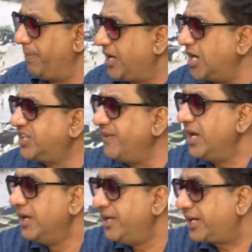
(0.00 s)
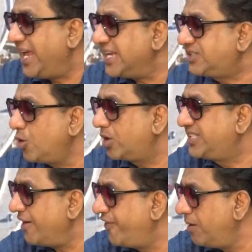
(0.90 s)
Because of the case took
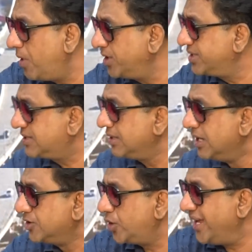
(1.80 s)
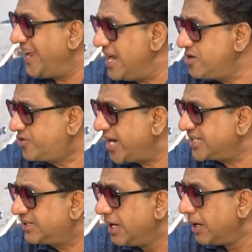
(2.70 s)
several months. So the
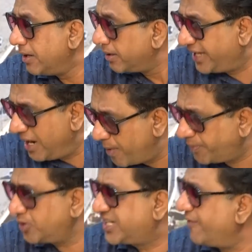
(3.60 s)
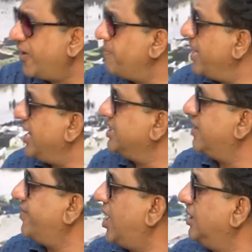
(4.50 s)
interest came up to several millions
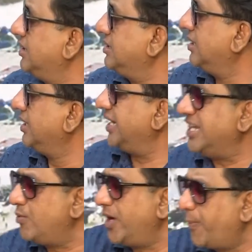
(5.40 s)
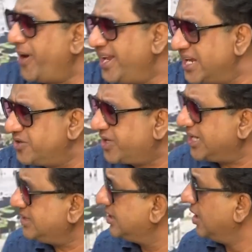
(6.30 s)
of dollars. They didn't want to pay the
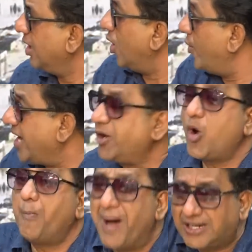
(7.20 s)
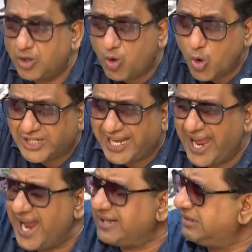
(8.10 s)
interest. We had to go back to court
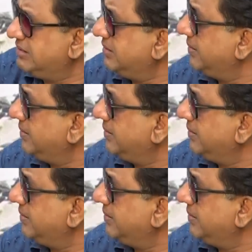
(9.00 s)
again